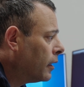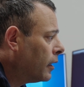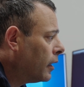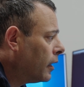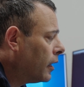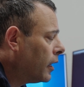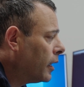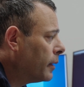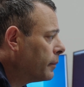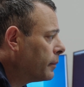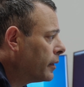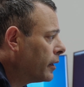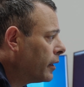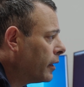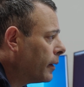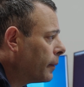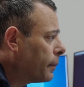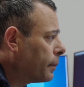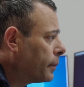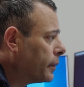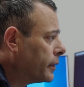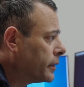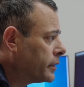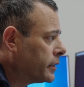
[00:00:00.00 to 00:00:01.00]
I'm
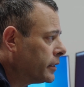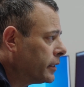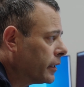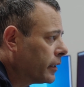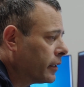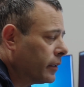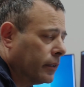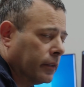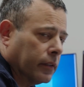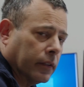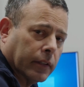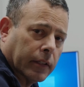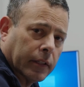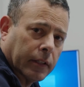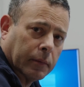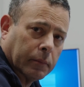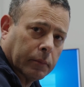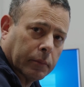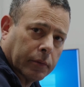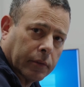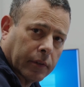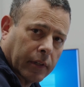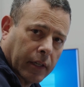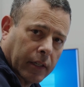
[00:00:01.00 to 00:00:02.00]
not particularly
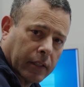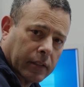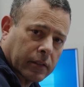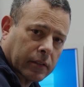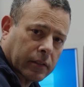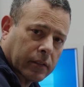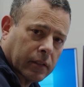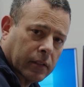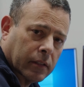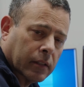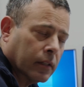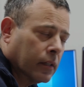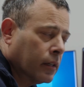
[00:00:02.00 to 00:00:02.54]
impressed.